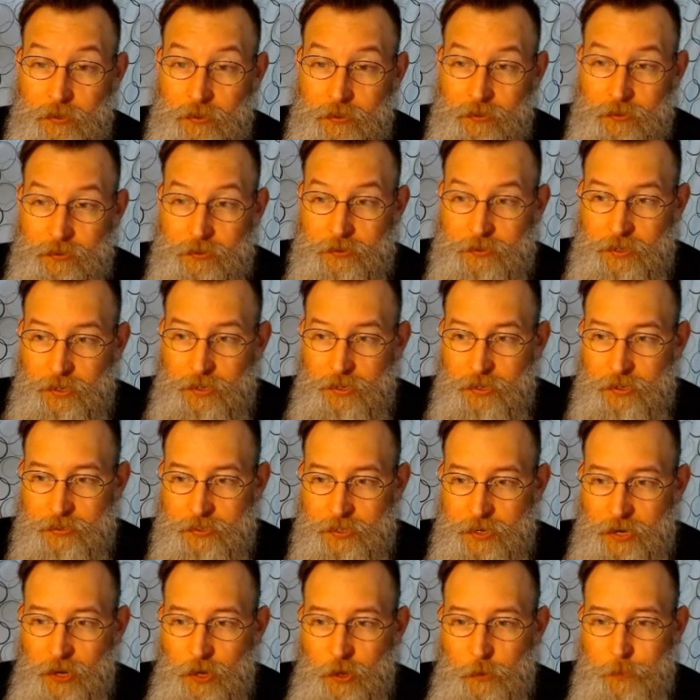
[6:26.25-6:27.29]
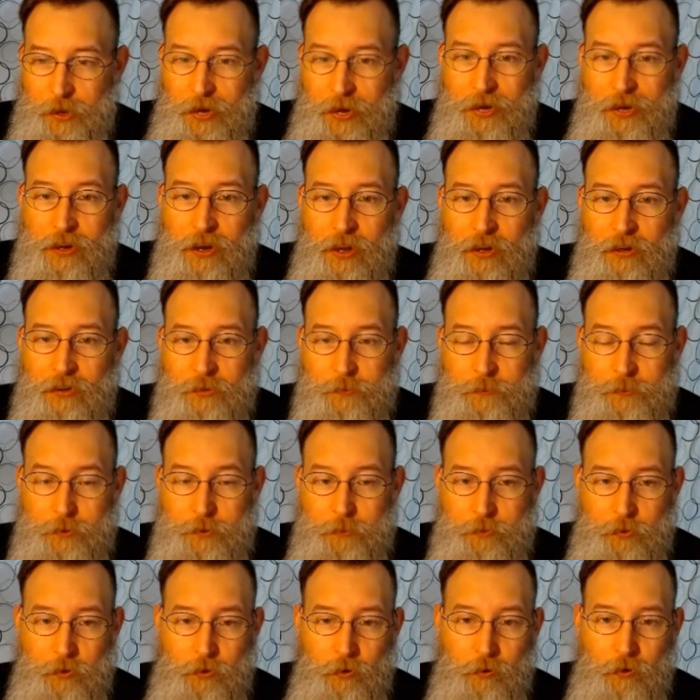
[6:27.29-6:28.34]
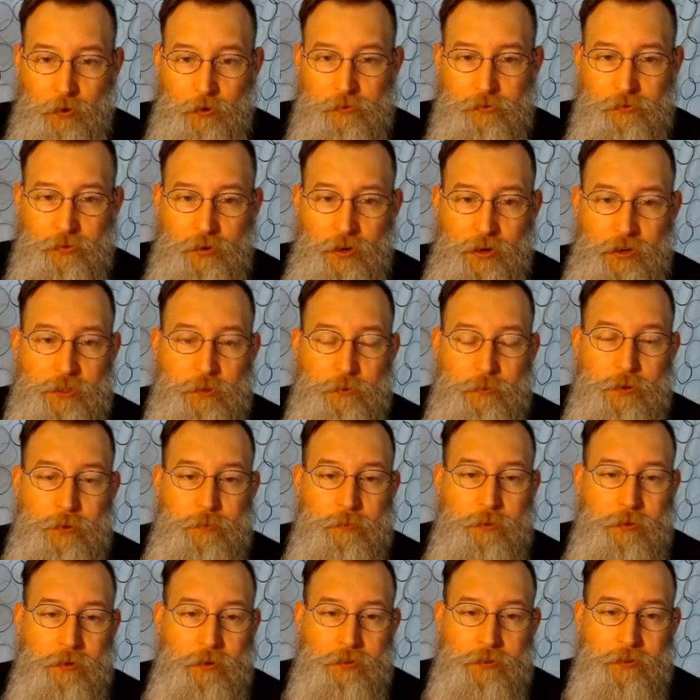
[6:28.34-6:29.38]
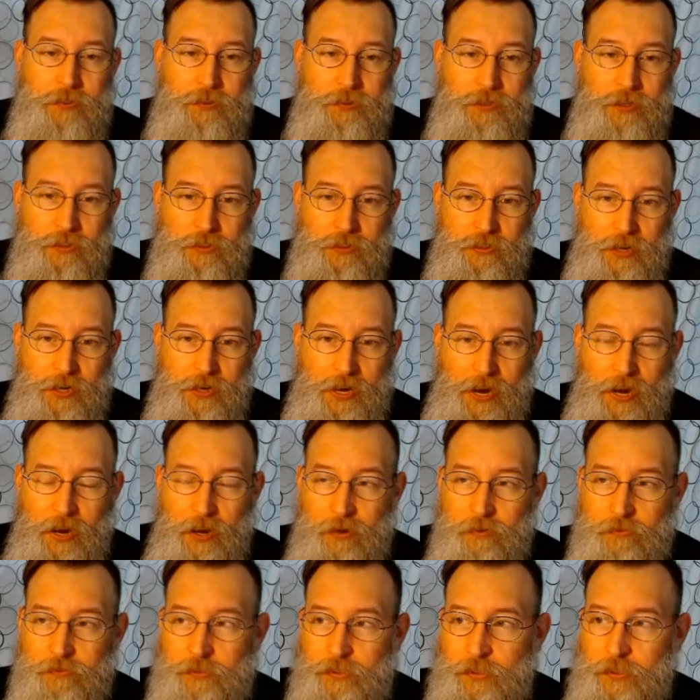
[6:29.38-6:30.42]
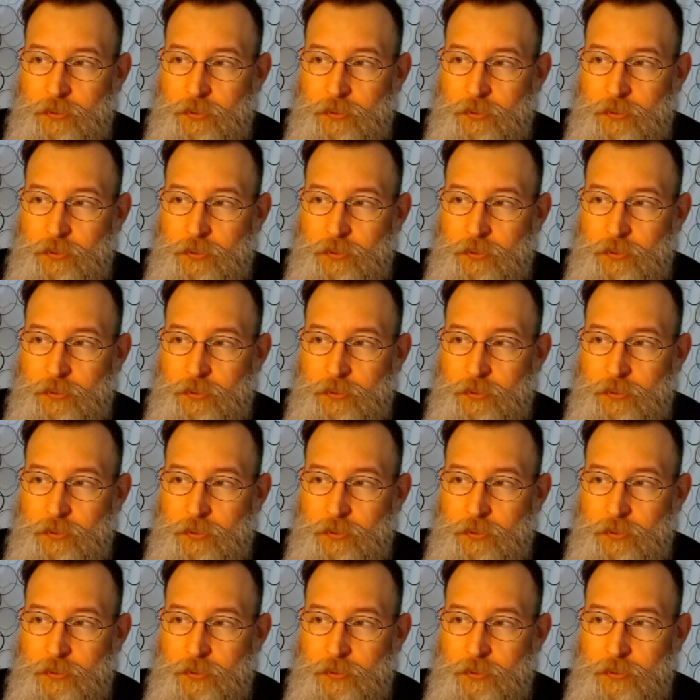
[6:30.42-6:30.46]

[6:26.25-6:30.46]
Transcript: to help hang on to the people who are afraid to read a book that doesn't have